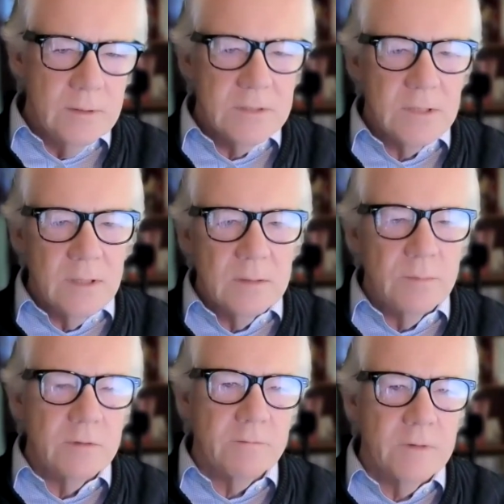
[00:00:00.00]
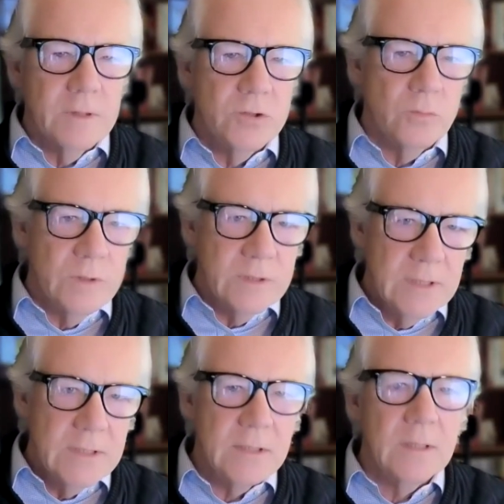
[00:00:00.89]
and there's a little bit of fudge on where the
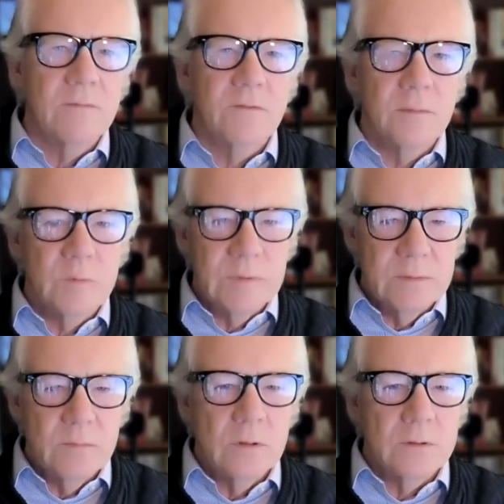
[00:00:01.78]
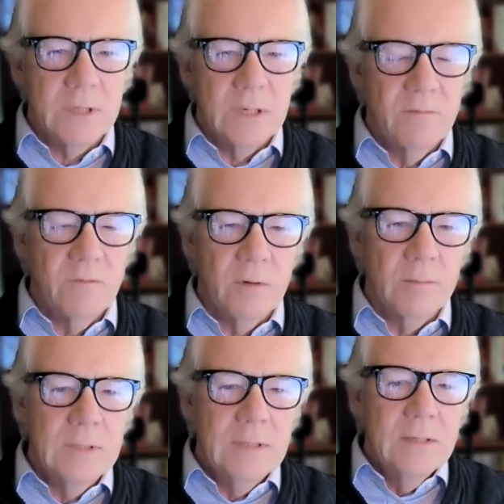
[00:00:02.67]
data came from or where the models came from,